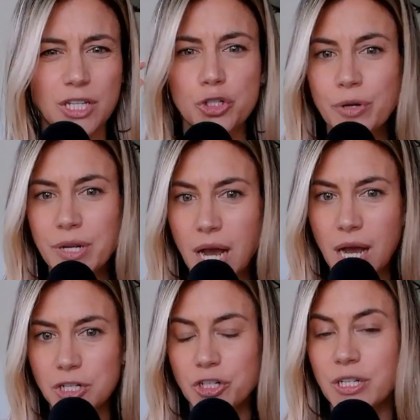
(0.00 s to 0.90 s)

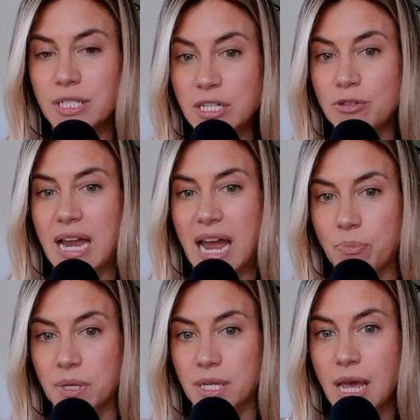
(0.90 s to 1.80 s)
Triage continues to
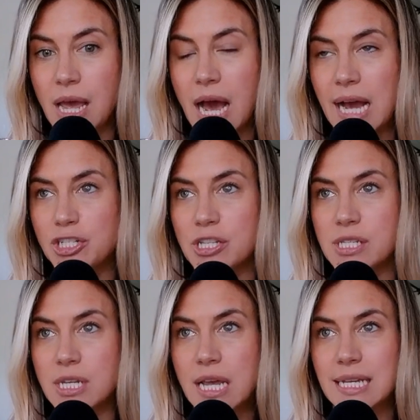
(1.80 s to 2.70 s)
happen. I
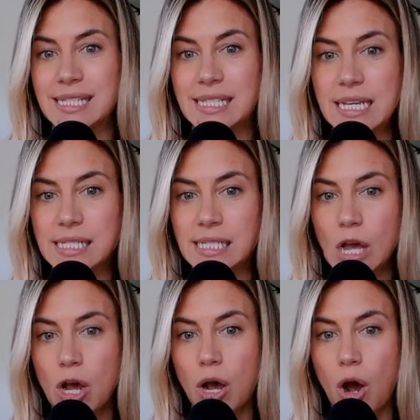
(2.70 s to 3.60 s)
just cease
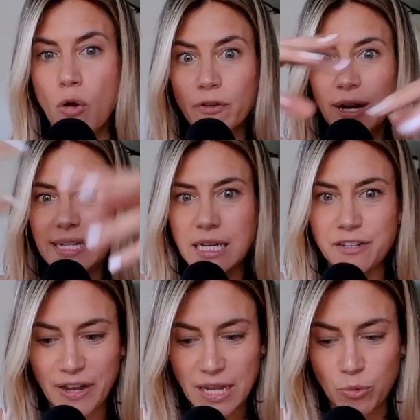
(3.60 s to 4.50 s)

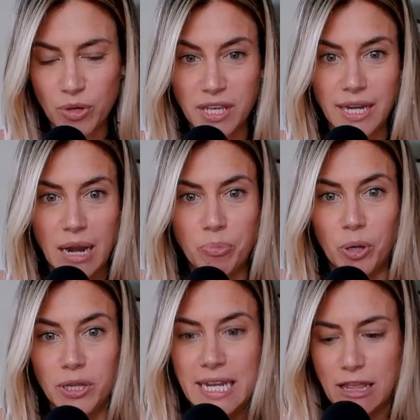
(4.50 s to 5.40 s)
over-identifying with it and
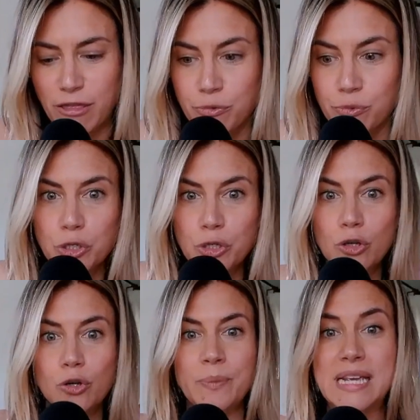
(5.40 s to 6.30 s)
pulling it
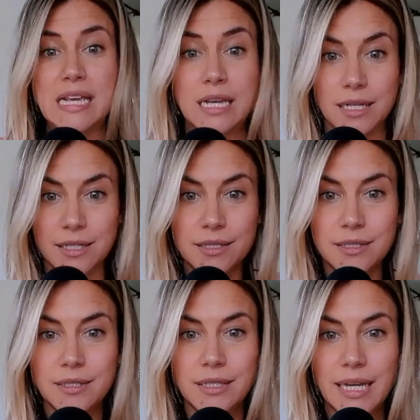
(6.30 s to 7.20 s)
through me
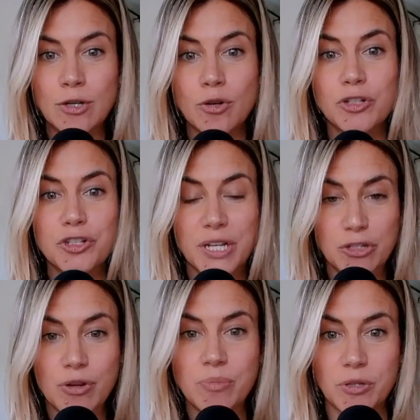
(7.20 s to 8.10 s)
in order to
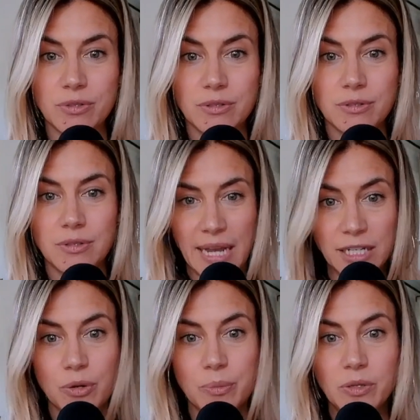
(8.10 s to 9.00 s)
contribute. I
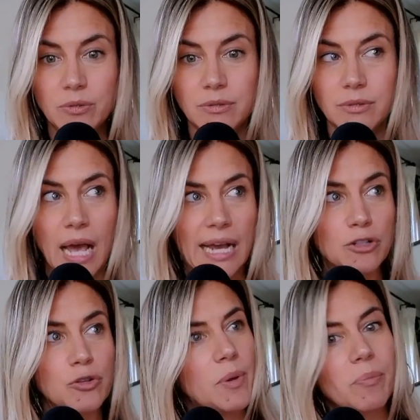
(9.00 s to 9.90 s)

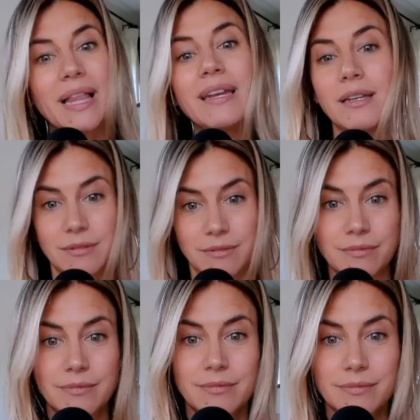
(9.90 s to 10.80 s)
contribute plenty.
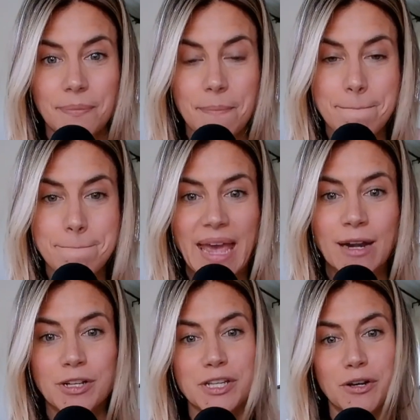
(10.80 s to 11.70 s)
And
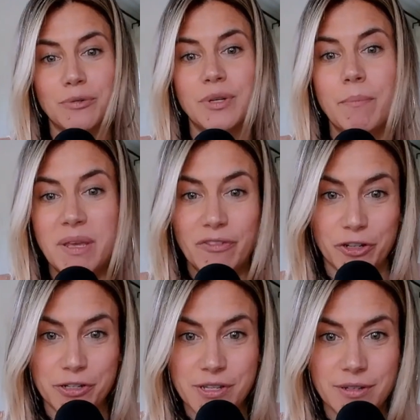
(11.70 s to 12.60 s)
also me
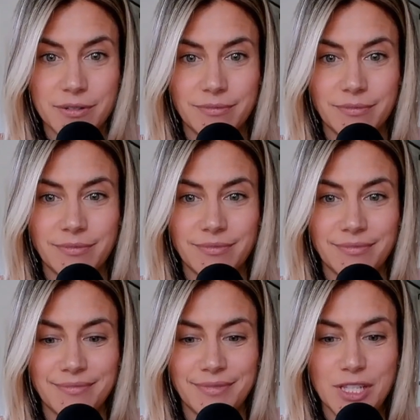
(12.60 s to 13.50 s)
first.
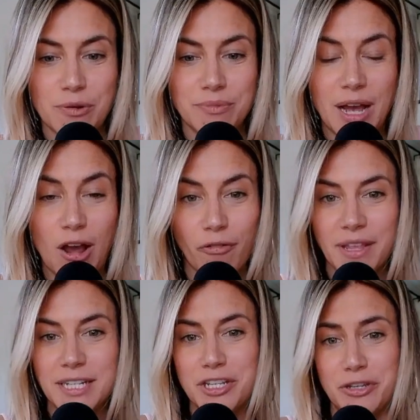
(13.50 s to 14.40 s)
So I offer
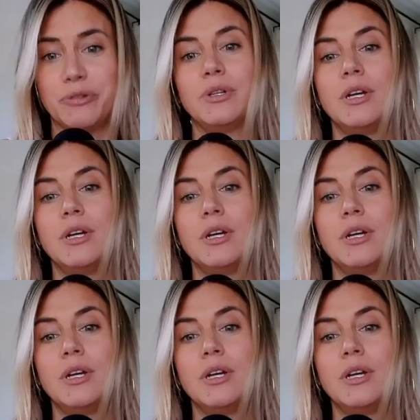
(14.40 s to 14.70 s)
that to you.